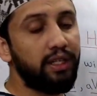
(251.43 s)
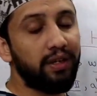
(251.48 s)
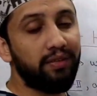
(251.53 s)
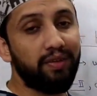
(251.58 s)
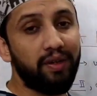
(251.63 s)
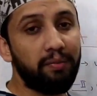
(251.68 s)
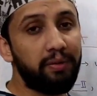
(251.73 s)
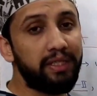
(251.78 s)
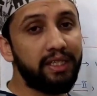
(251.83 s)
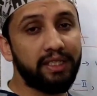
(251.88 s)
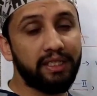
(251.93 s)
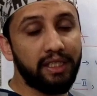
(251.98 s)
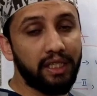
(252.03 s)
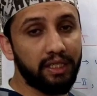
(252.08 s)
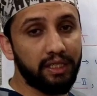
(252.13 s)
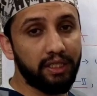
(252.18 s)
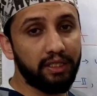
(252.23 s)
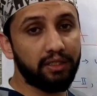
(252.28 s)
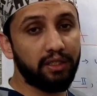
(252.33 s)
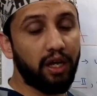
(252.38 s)
there will be the
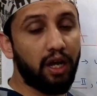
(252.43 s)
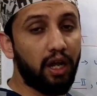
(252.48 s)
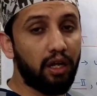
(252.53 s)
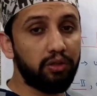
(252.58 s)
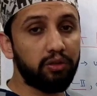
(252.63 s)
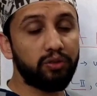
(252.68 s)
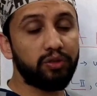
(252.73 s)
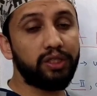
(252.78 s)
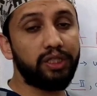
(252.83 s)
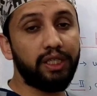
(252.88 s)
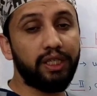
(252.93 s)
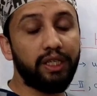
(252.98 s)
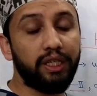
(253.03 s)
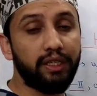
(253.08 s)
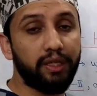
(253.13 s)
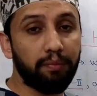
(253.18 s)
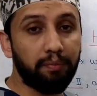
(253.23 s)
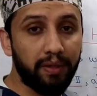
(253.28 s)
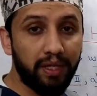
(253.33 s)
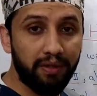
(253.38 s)
changes also seen
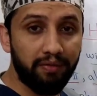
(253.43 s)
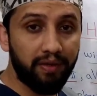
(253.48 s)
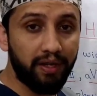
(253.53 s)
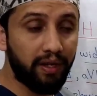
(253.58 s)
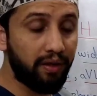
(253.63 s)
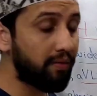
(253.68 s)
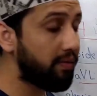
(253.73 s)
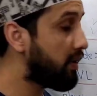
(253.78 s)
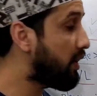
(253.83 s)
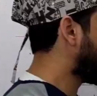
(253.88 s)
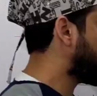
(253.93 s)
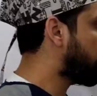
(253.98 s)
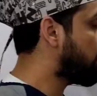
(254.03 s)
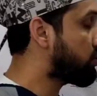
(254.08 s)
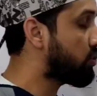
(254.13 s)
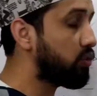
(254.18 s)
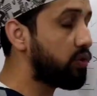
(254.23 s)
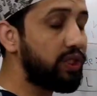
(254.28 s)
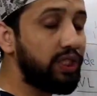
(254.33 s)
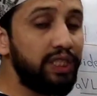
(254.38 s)
in the P wave.
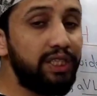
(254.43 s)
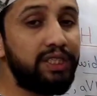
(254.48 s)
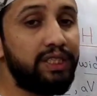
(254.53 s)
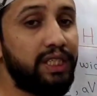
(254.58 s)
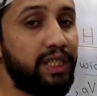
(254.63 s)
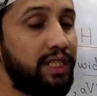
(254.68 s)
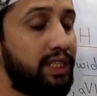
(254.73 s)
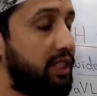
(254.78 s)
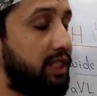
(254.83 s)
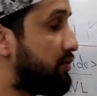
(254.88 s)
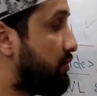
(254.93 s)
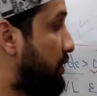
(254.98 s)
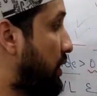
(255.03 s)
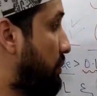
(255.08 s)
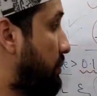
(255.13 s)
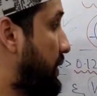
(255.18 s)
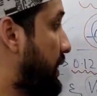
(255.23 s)
So these changes will